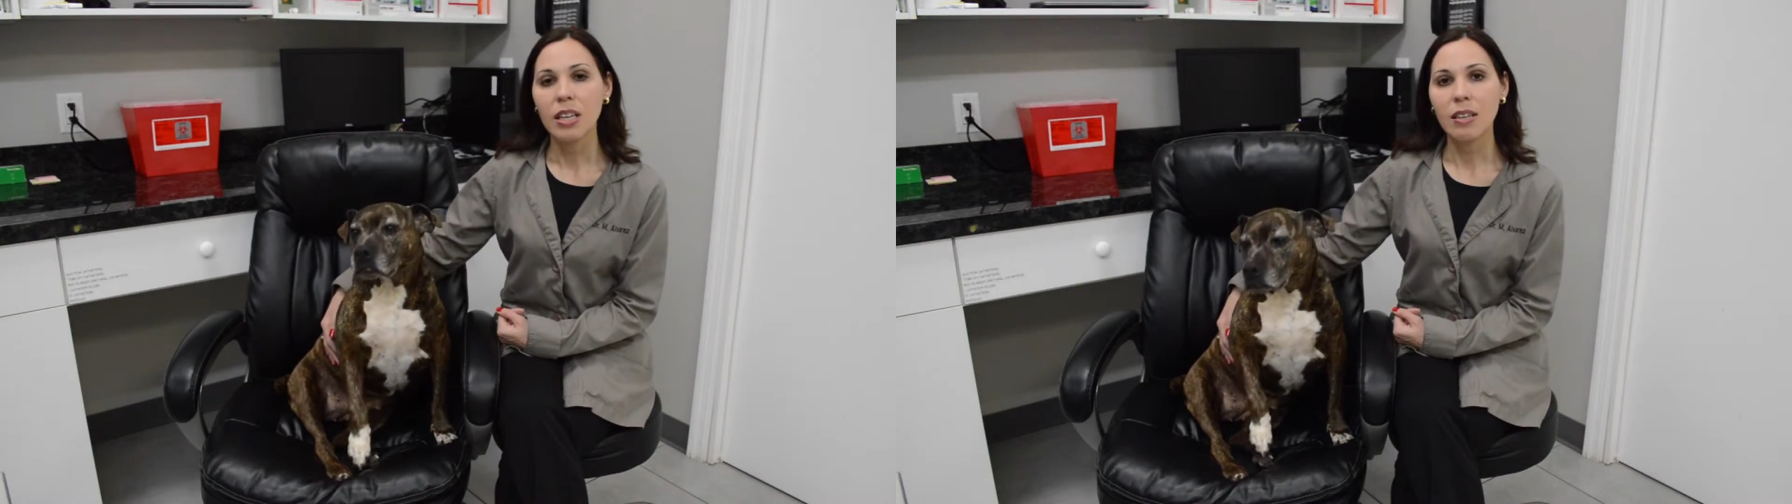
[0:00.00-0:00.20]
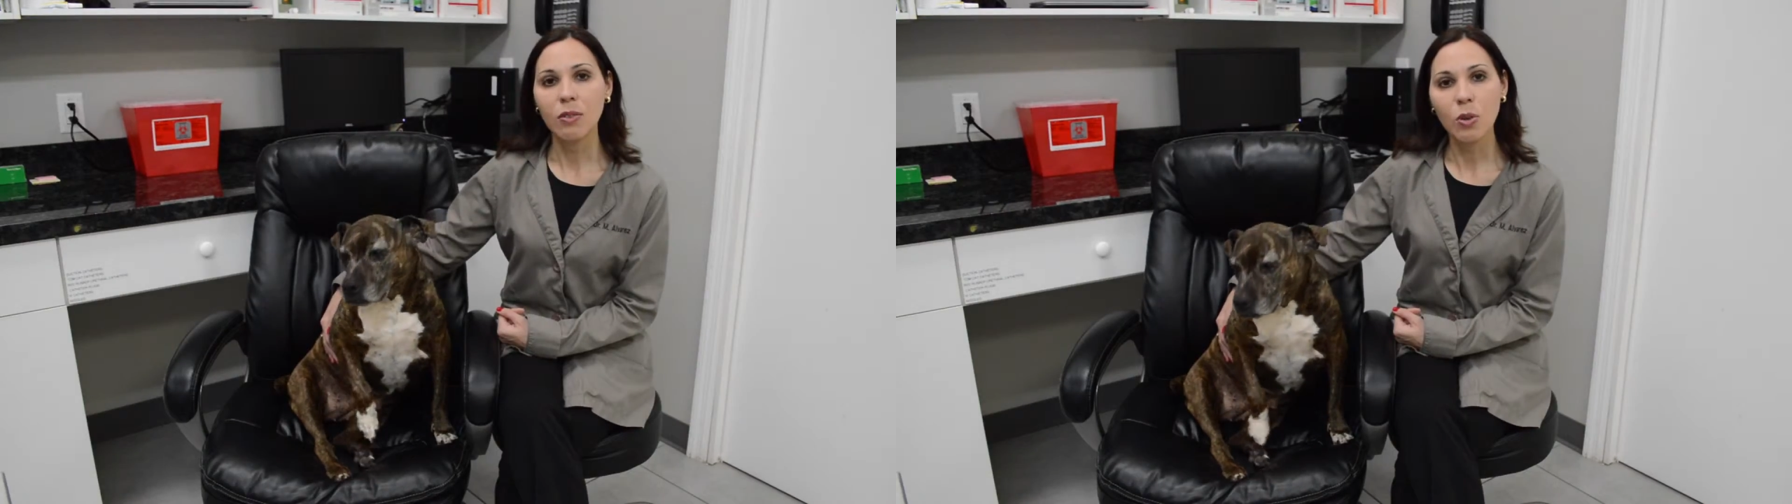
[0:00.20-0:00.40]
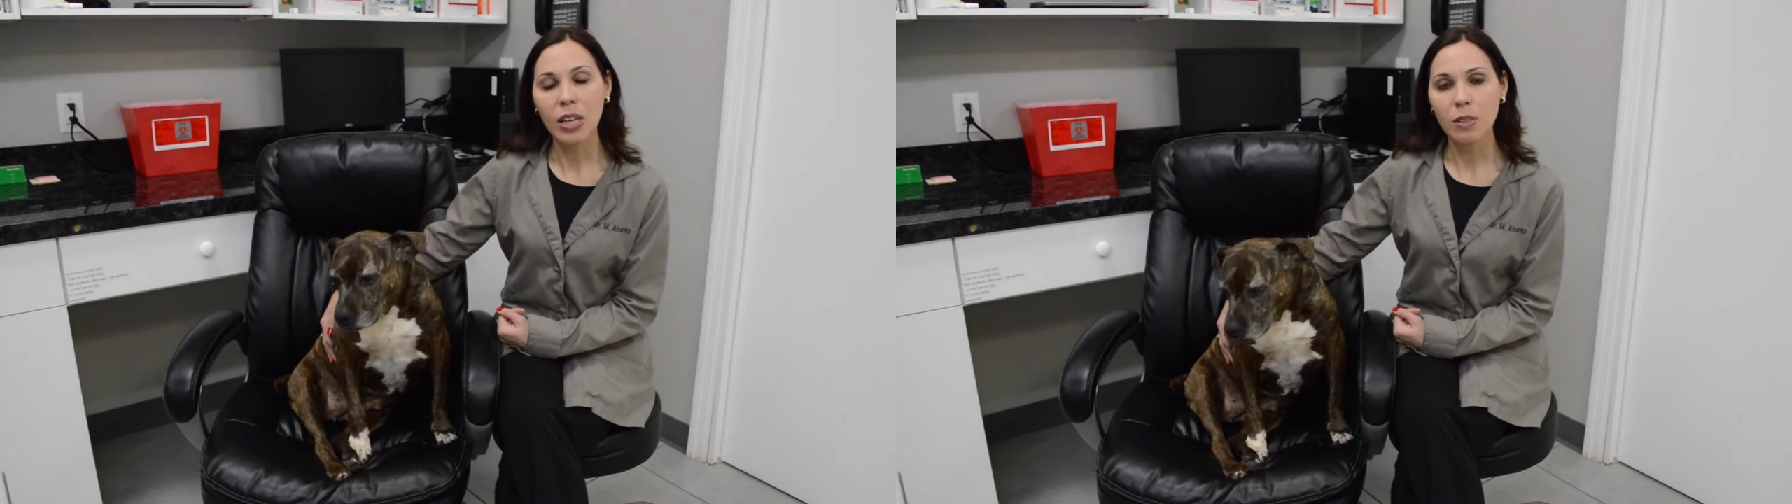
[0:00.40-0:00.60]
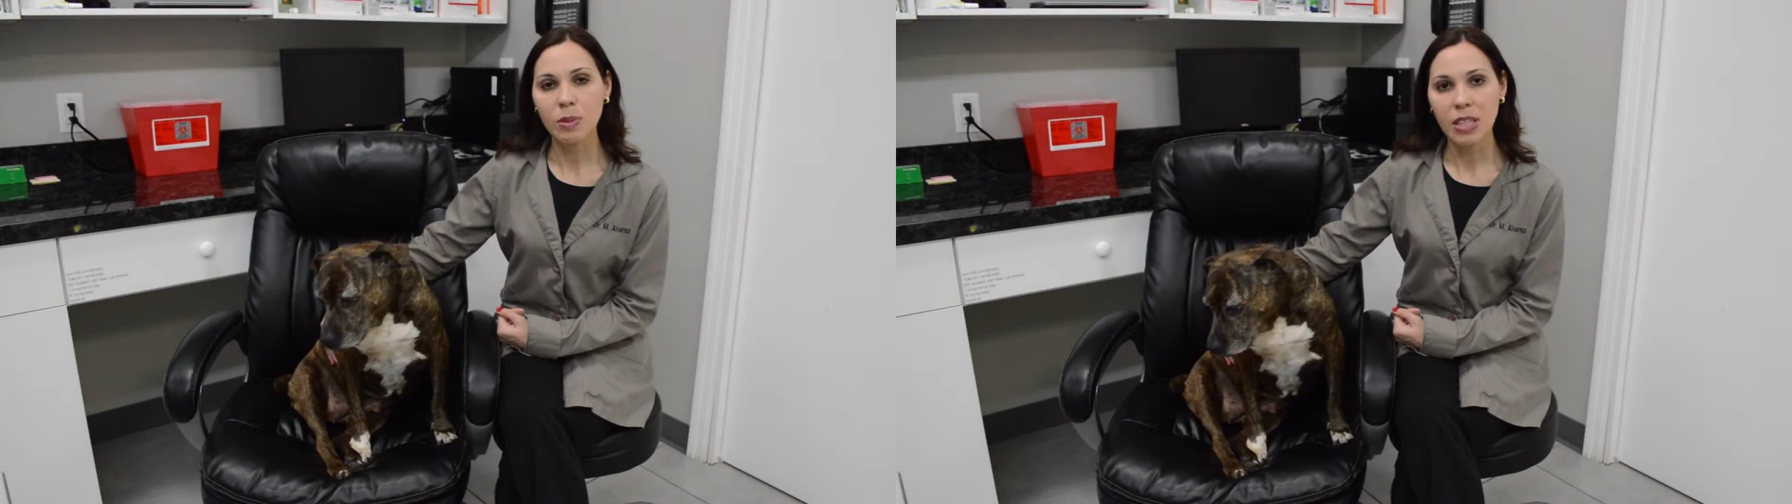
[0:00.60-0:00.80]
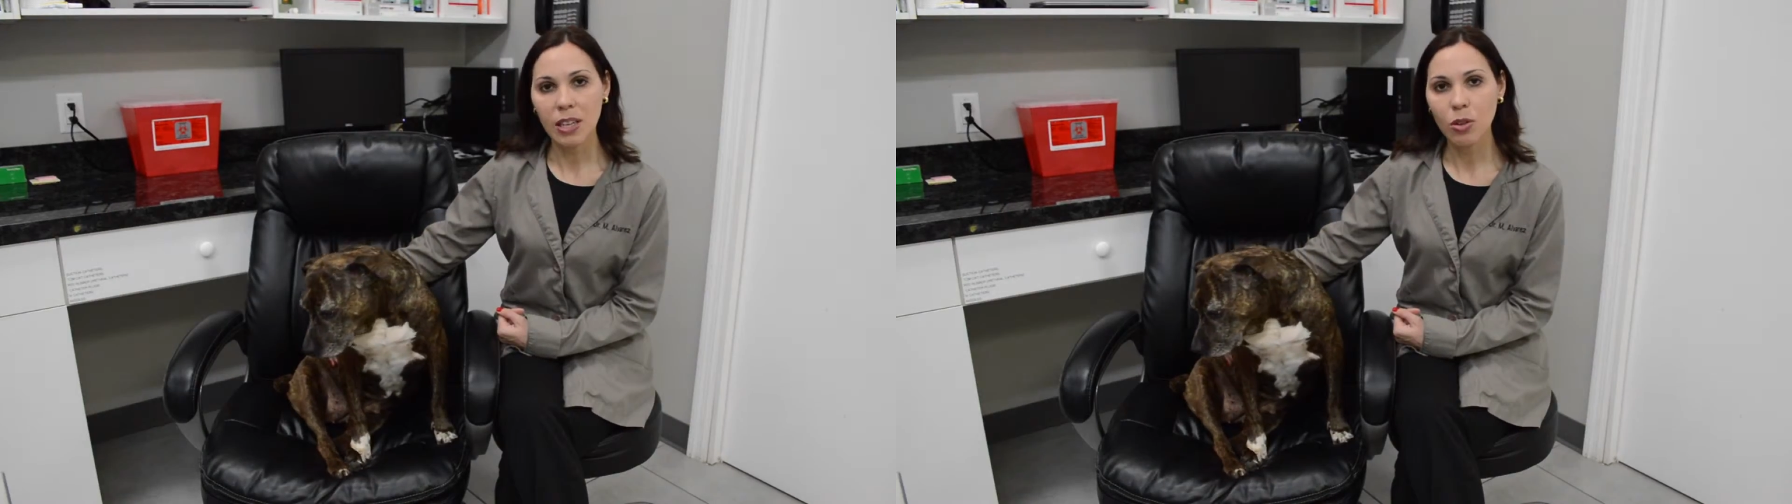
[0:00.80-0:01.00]
If you
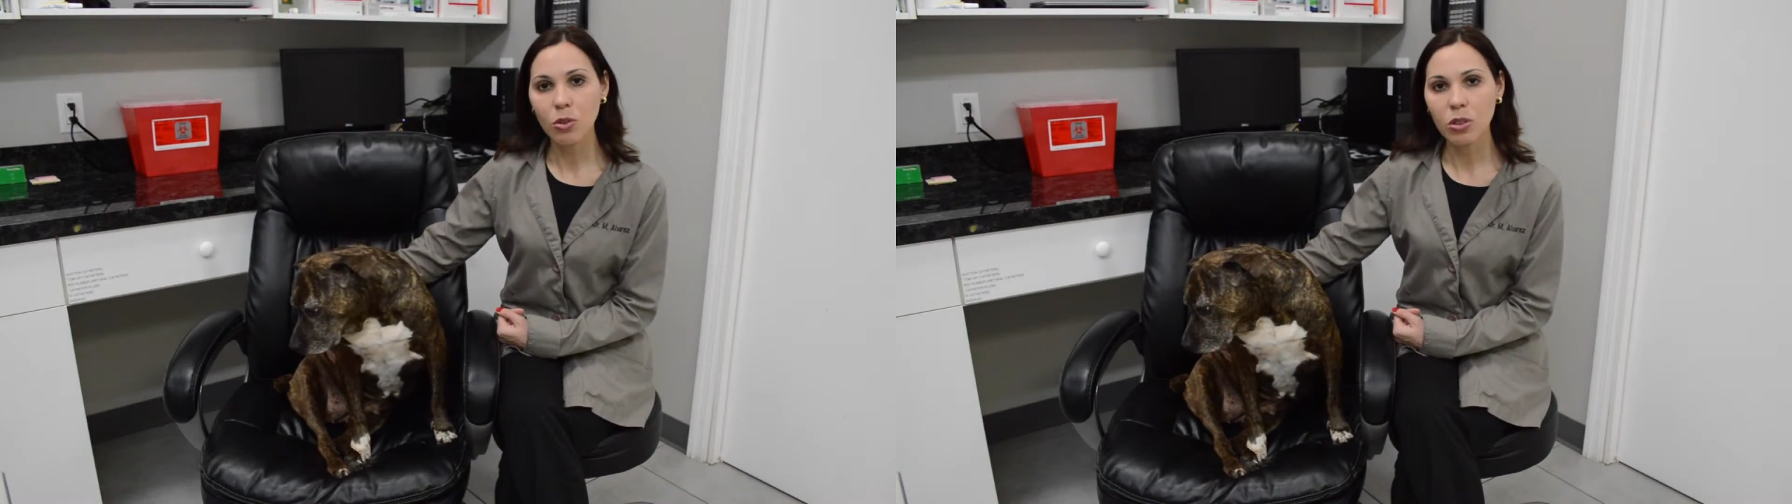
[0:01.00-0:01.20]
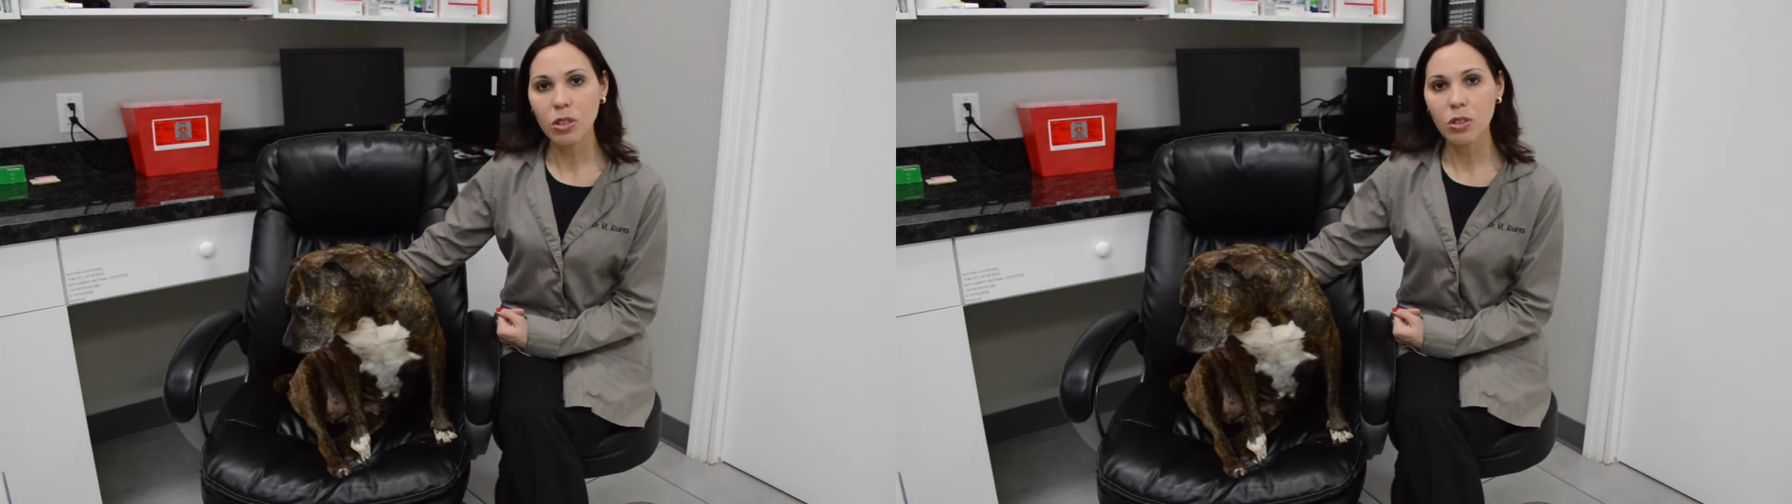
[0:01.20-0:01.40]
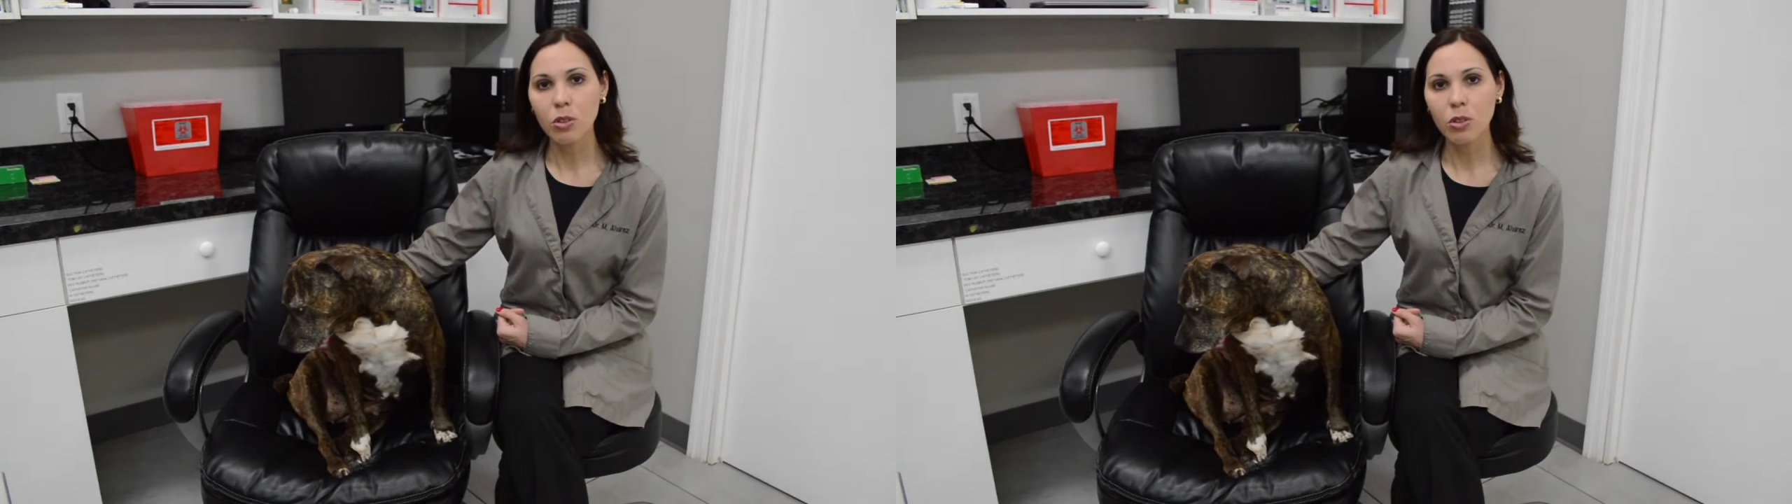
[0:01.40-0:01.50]
expedite cooling,